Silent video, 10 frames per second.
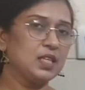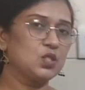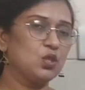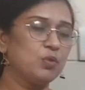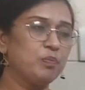
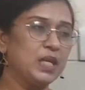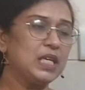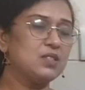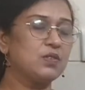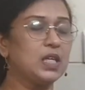So
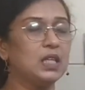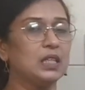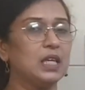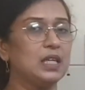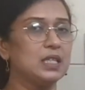please
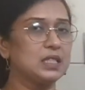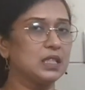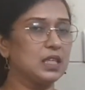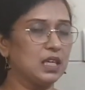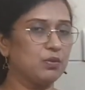read the
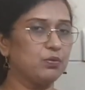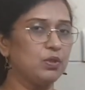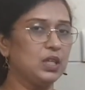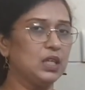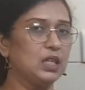lesson
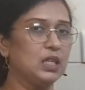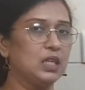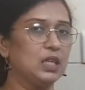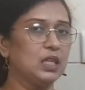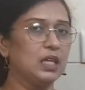carefully
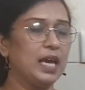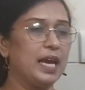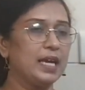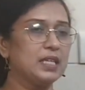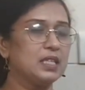
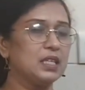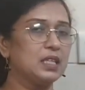and